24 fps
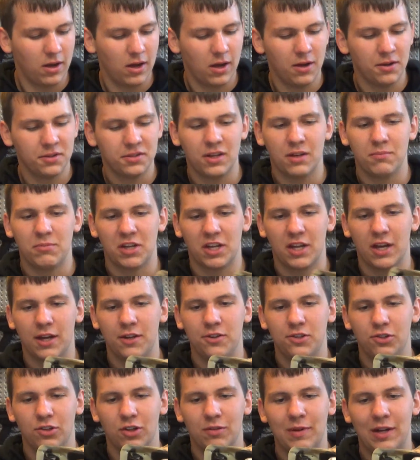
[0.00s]
I also have my
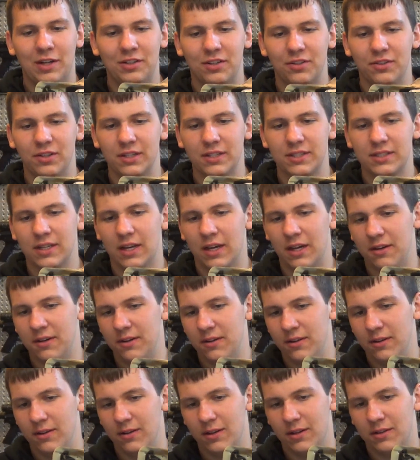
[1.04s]
contour mount on this
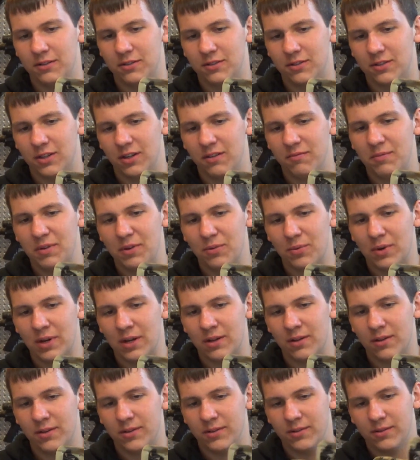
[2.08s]
side. It served me
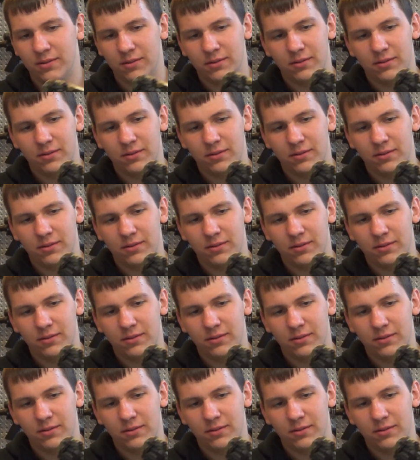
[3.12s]
well.